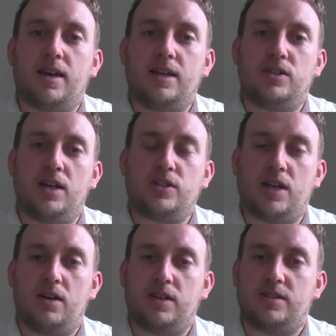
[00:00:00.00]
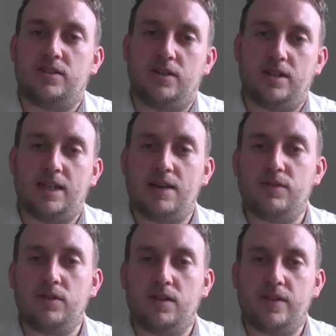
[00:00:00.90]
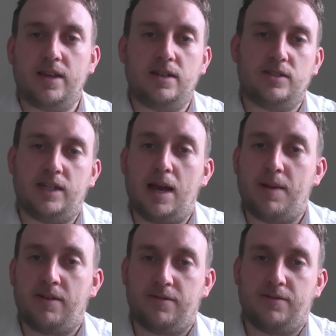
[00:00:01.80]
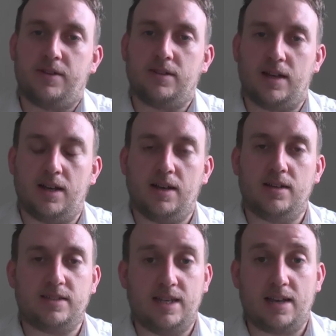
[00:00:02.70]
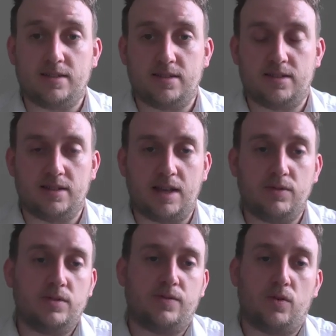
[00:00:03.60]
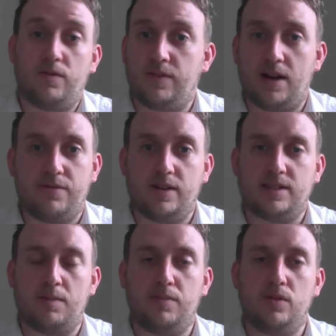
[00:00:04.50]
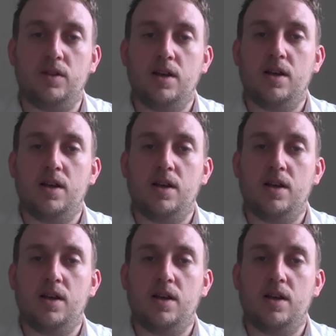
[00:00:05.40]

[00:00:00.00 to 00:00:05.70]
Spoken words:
a child at a certain level and their GMF-CS levels, 4 and 5, for example,